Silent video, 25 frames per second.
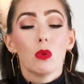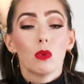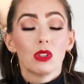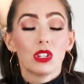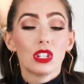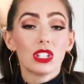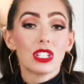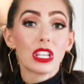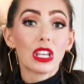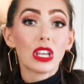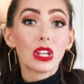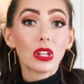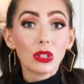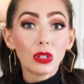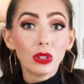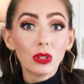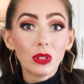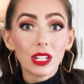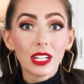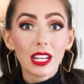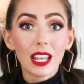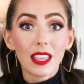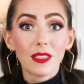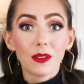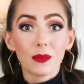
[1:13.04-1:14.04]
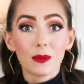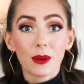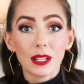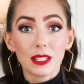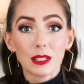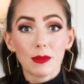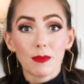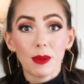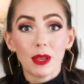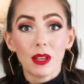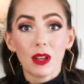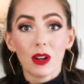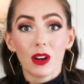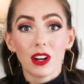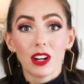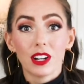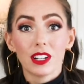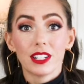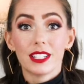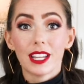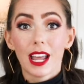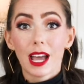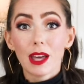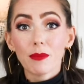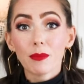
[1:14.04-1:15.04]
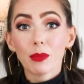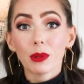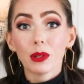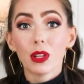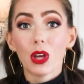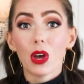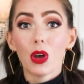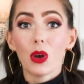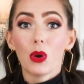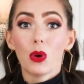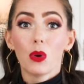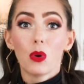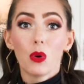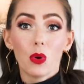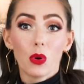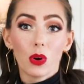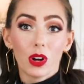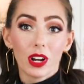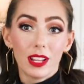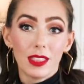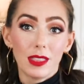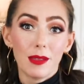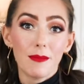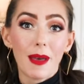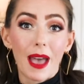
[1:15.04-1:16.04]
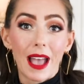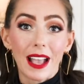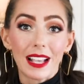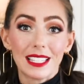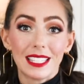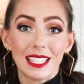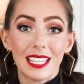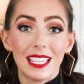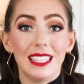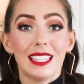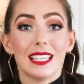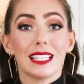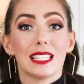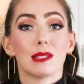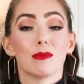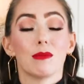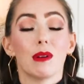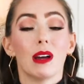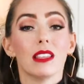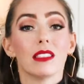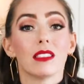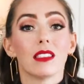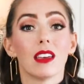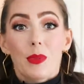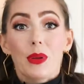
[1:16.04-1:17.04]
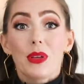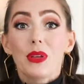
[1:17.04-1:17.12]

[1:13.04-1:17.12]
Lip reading: which is included in the recipe card down below or in the magazine this month.